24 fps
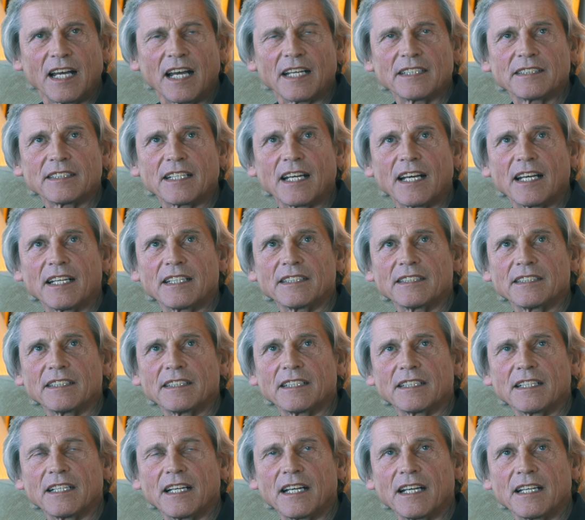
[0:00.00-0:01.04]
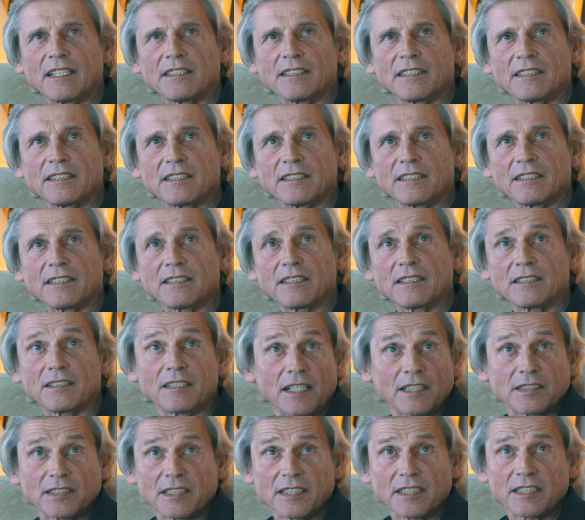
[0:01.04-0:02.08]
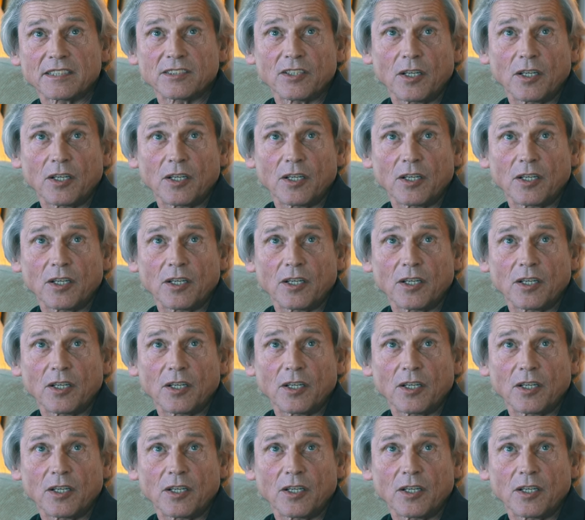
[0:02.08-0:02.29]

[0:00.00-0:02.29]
And, and, uh, and uh, that's an